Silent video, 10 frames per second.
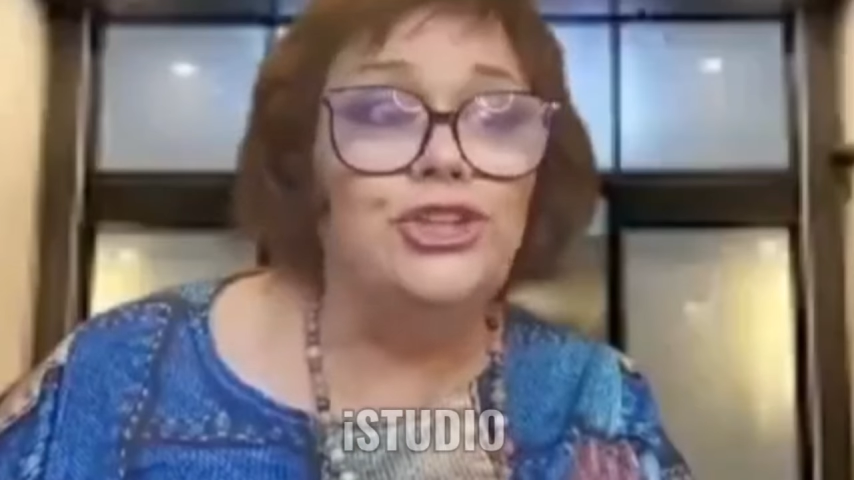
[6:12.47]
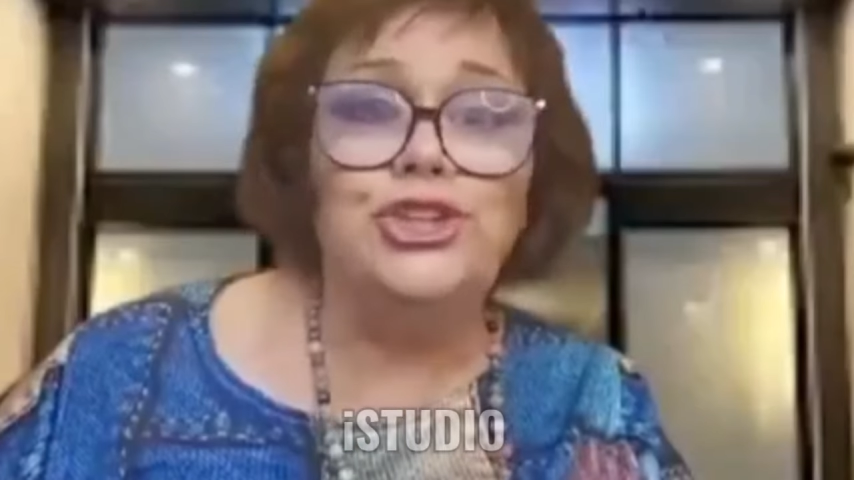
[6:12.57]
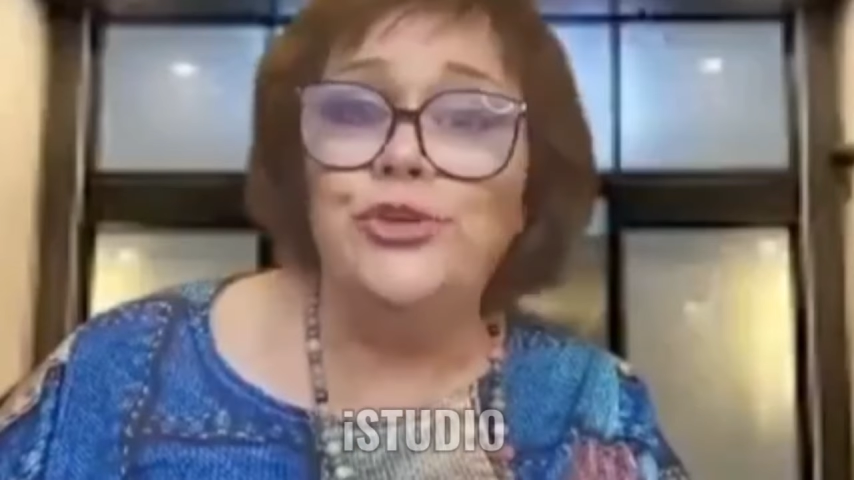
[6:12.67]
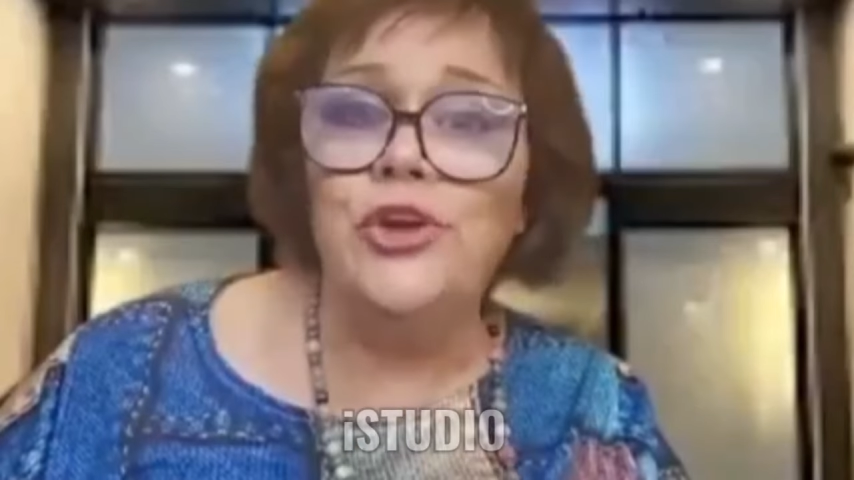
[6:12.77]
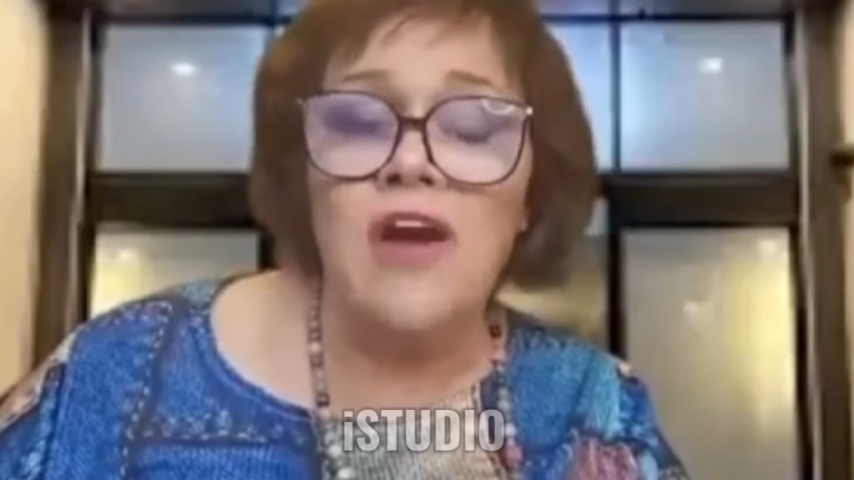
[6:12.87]

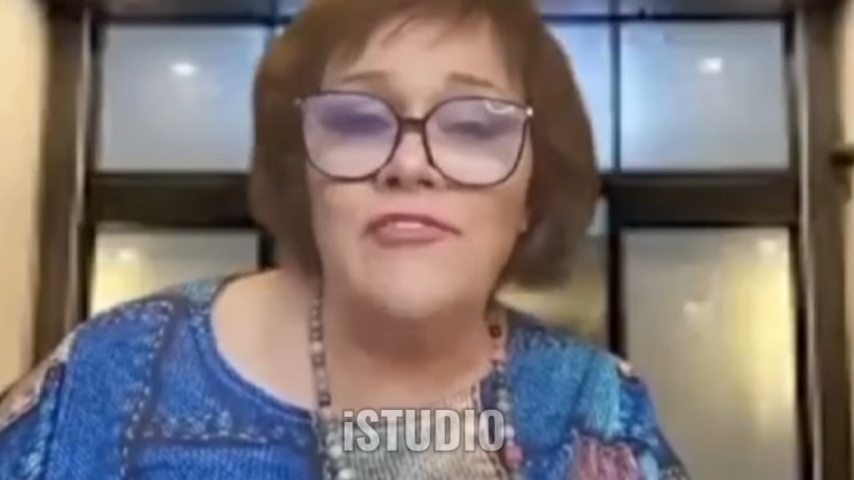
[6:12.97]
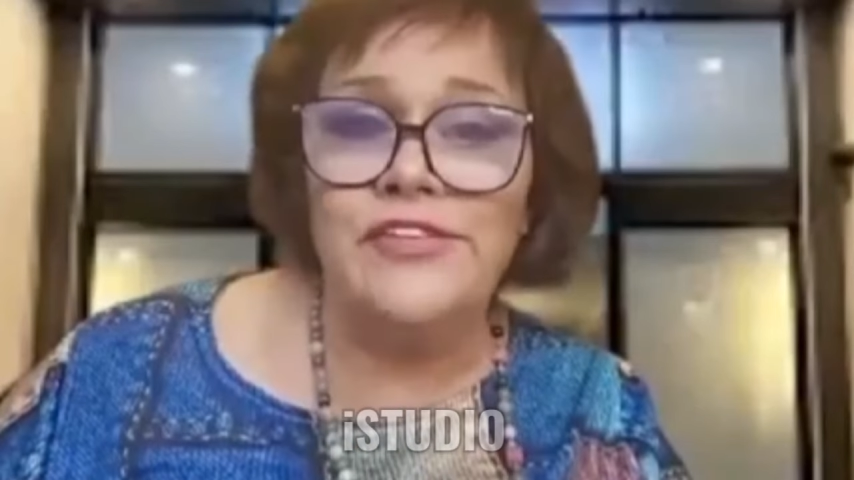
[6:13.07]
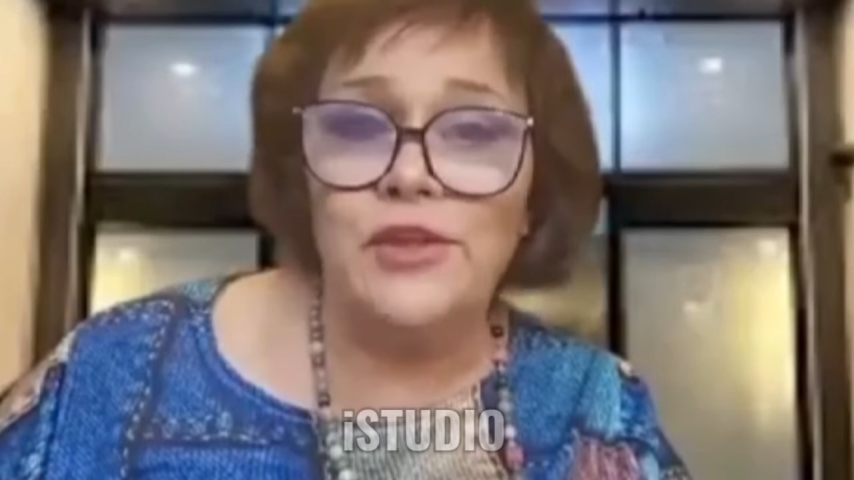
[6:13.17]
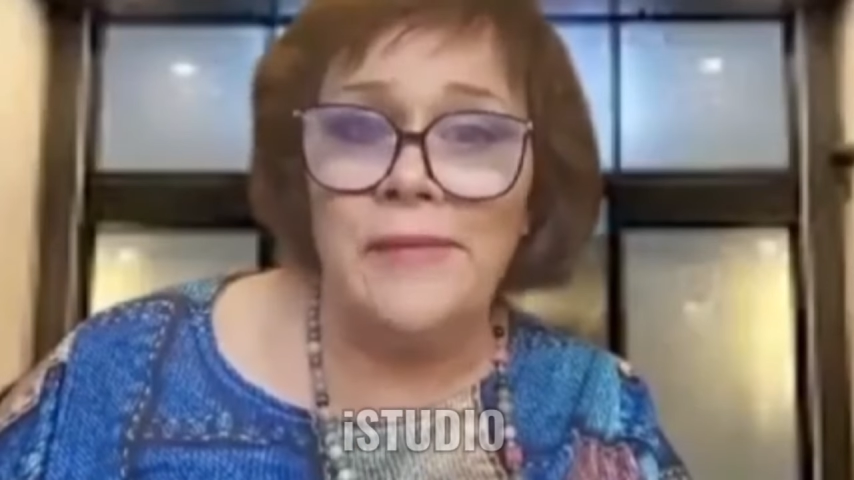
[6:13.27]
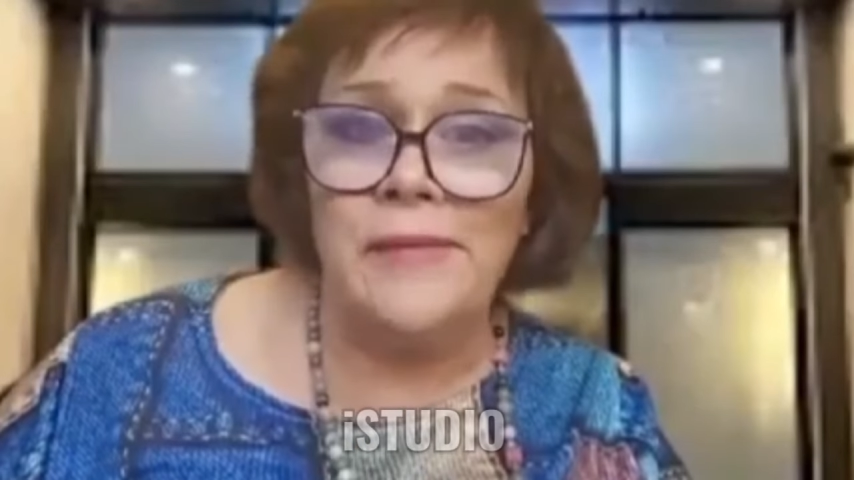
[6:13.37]
to shoot
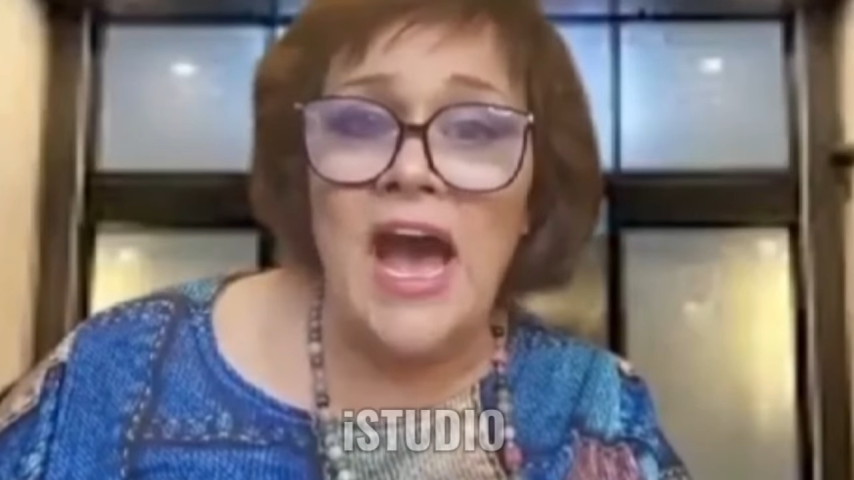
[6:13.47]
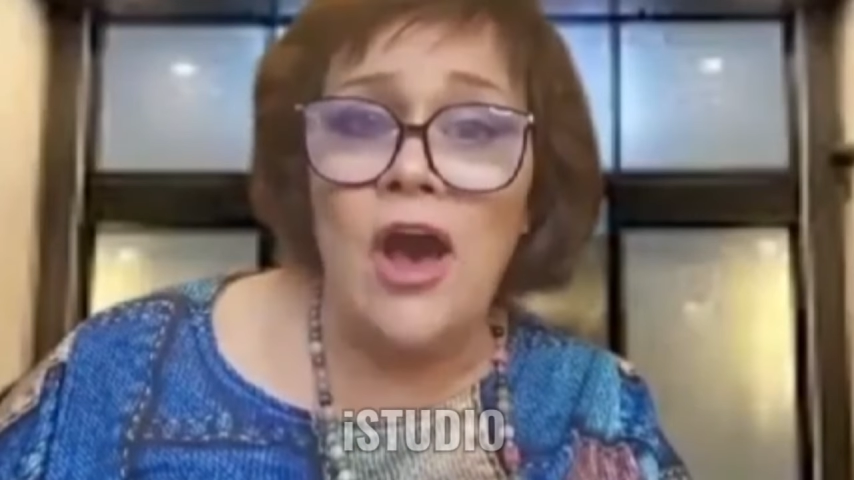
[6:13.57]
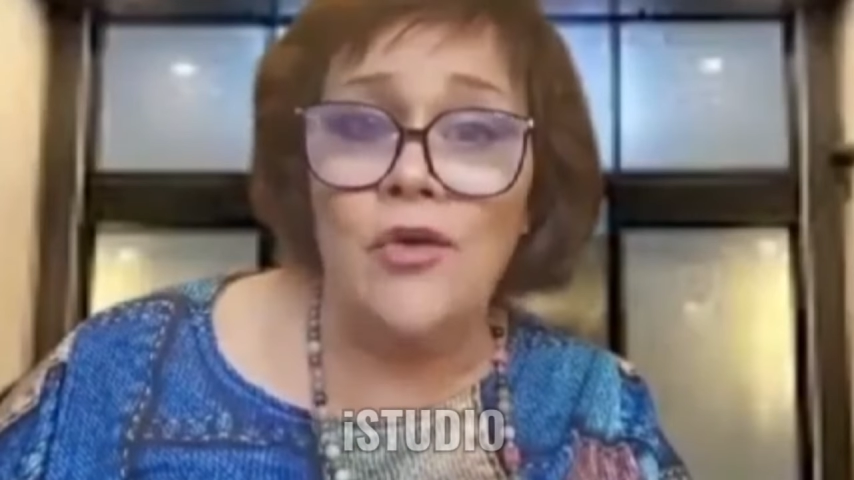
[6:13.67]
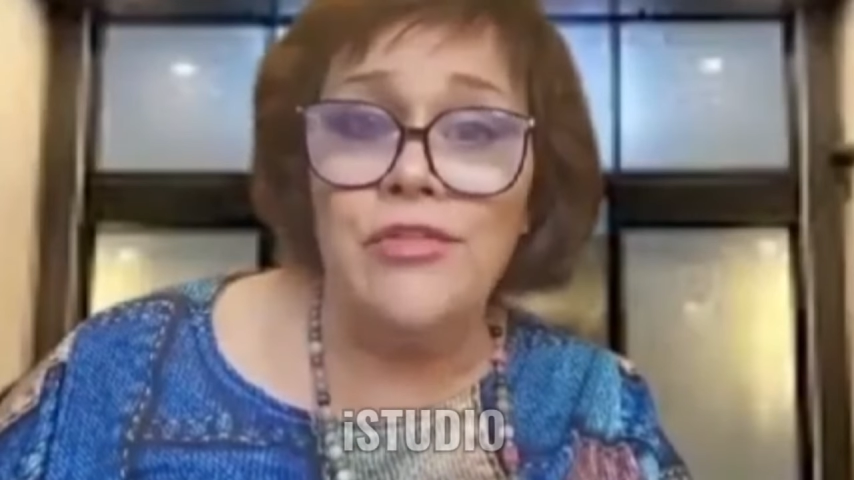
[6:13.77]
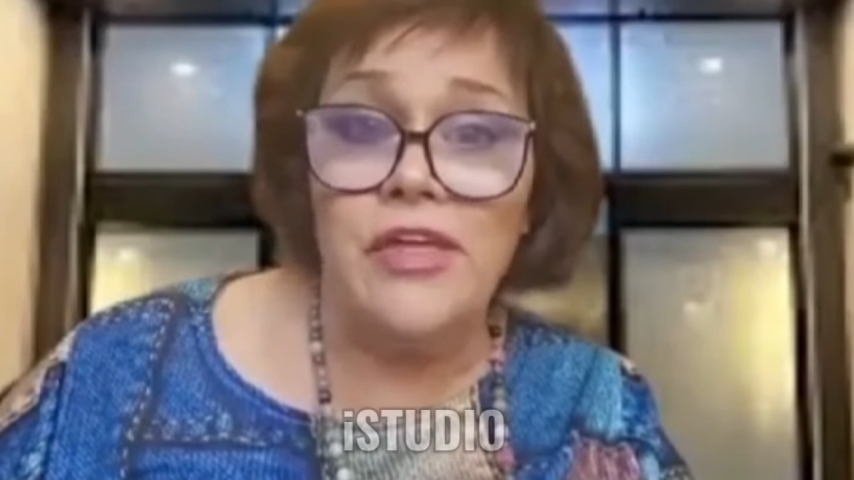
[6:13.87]
off at the
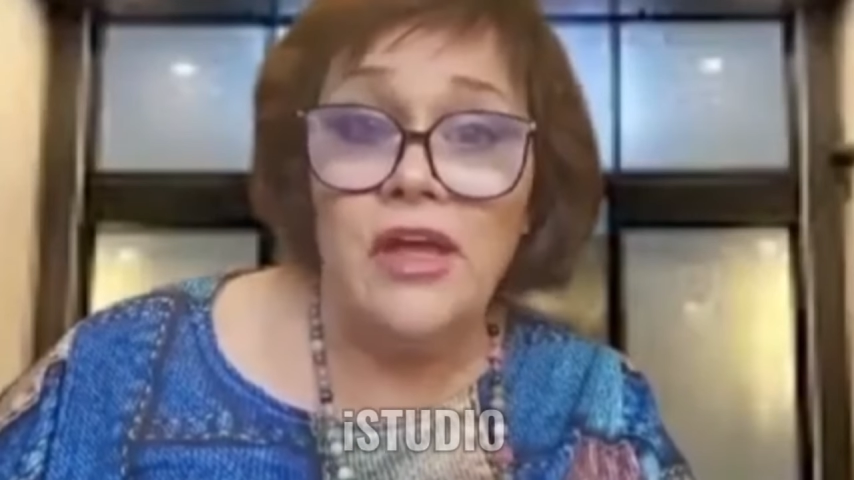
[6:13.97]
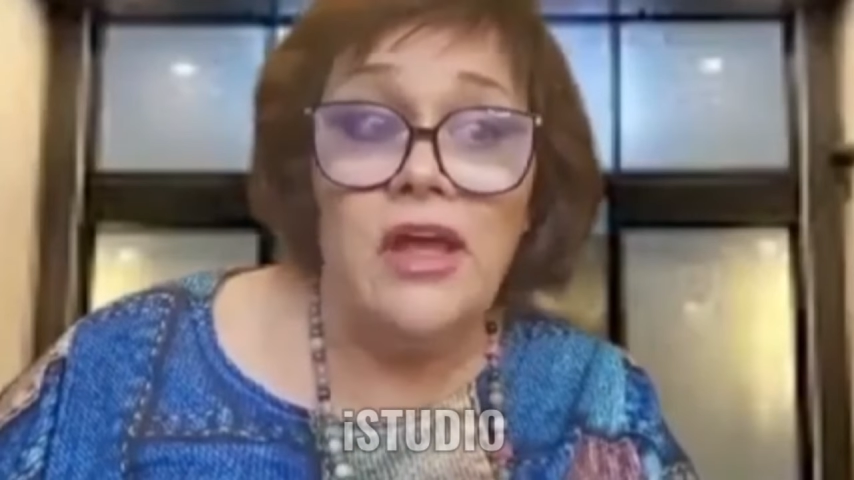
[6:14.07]
mouth,